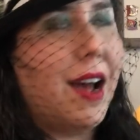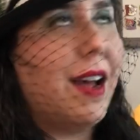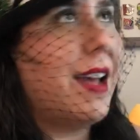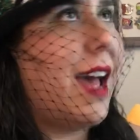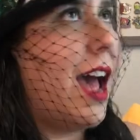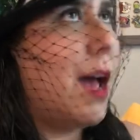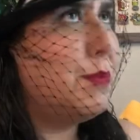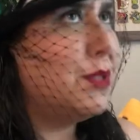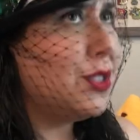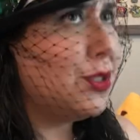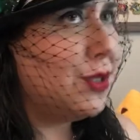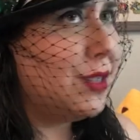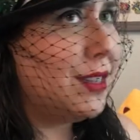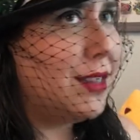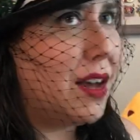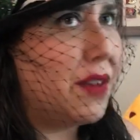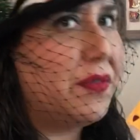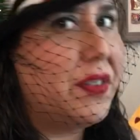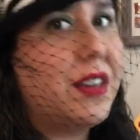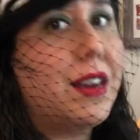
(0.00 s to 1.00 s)
I absolutely
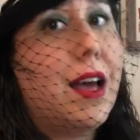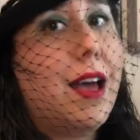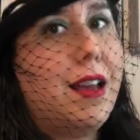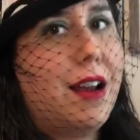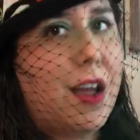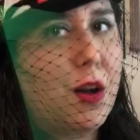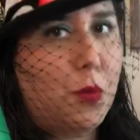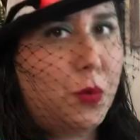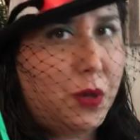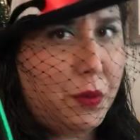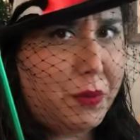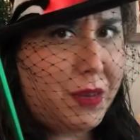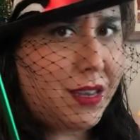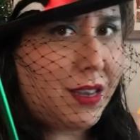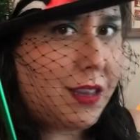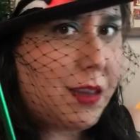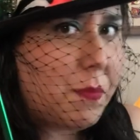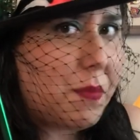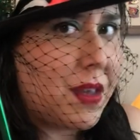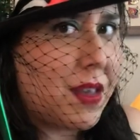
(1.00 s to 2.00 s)
love it, and I will be
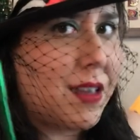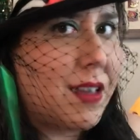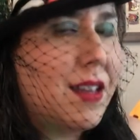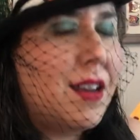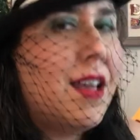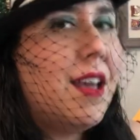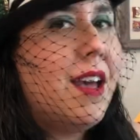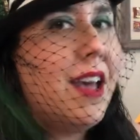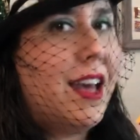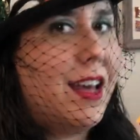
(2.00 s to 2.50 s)
keeping it,